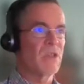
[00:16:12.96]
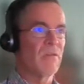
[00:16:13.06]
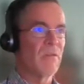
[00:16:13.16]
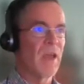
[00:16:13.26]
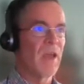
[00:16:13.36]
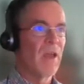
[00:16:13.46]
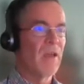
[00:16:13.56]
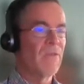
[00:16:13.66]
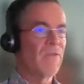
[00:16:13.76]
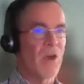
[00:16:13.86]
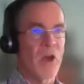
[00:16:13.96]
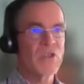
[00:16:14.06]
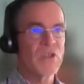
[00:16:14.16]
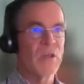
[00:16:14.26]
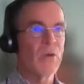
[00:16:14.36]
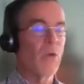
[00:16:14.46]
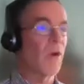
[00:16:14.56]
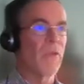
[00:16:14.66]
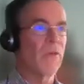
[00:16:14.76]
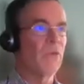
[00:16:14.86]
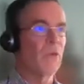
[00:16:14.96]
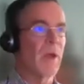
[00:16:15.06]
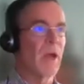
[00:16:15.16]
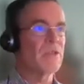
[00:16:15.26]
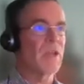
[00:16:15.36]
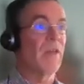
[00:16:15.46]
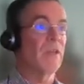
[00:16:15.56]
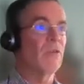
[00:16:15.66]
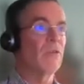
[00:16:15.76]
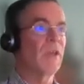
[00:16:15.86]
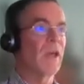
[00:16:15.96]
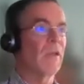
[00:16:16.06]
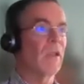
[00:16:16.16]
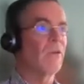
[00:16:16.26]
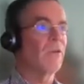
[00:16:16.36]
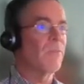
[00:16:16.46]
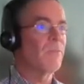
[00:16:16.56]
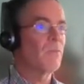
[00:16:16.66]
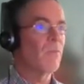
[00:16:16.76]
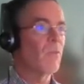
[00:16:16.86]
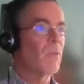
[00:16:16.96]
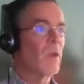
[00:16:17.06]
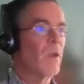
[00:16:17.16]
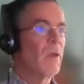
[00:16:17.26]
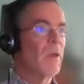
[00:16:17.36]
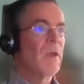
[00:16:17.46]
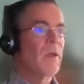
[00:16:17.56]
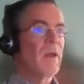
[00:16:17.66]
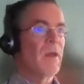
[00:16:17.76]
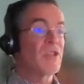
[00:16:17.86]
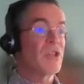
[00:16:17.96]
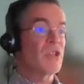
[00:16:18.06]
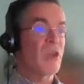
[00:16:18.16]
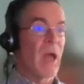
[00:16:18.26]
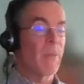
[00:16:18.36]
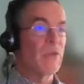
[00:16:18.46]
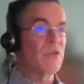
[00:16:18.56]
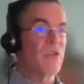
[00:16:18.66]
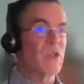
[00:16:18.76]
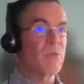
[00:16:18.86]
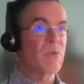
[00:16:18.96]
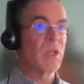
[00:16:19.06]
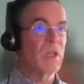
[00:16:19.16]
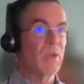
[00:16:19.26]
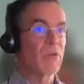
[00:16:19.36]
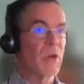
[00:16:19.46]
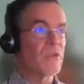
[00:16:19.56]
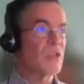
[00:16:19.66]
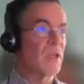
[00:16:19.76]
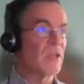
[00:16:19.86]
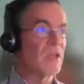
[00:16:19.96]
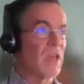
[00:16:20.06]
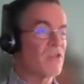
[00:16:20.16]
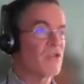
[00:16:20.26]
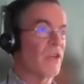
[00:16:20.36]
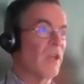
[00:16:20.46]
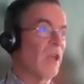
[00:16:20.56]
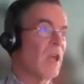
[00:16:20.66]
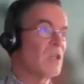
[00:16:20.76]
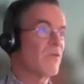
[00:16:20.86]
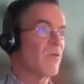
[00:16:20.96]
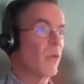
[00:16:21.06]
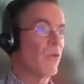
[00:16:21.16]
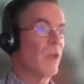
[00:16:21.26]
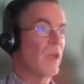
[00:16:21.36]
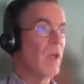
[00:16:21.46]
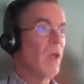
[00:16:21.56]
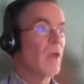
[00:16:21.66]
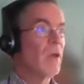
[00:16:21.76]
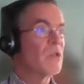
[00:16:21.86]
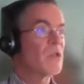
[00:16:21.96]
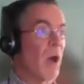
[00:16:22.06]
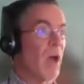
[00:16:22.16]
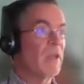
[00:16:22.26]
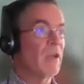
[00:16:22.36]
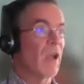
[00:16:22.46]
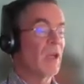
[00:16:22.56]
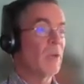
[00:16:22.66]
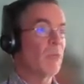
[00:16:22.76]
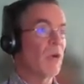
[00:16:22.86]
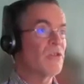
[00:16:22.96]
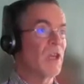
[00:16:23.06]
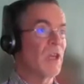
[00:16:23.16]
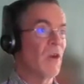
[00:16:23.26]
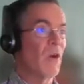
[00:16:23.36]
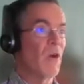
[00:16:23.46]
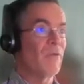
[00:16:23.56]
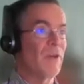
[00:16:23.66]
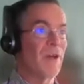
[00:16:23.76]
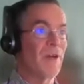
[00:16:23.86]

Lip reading: in FASTA or other formats, and then you can download it. It just so happens that this particular protein, this entry, is for the spike glycoprotein of